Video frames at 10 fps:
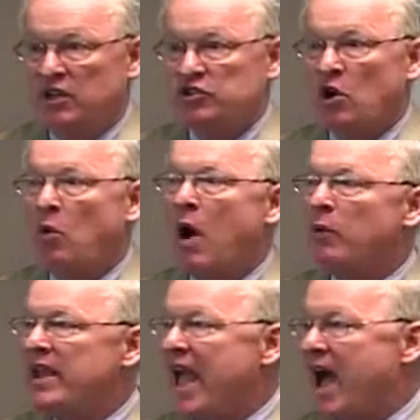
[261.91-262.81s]
So
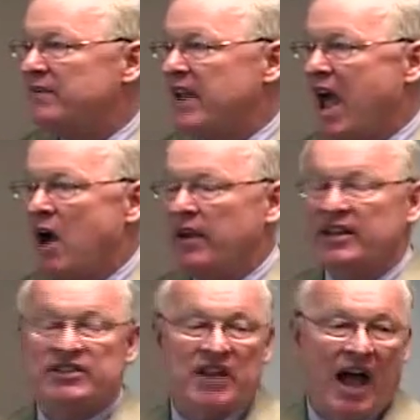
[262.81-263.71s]
what we have now
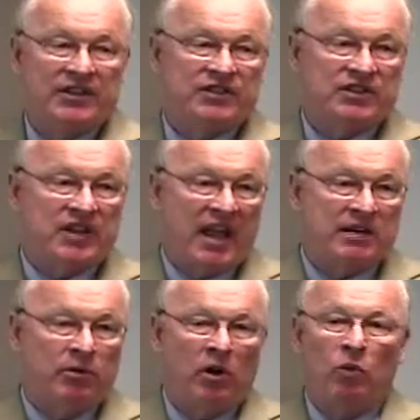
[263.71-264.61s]
is not
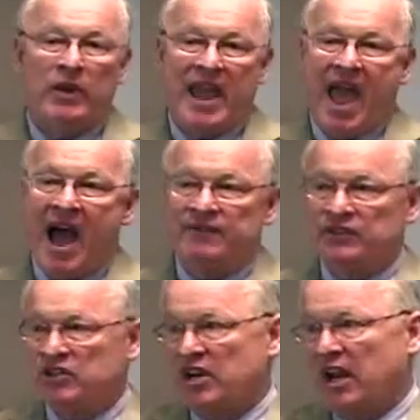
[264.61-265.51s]
sustainable. We
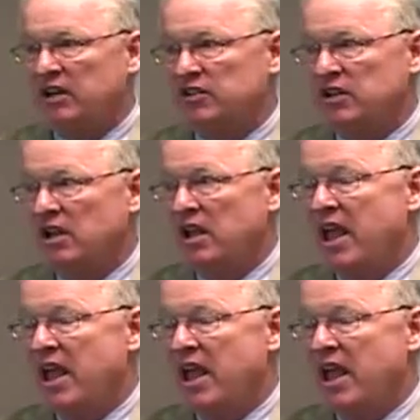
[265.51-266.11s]
have to change.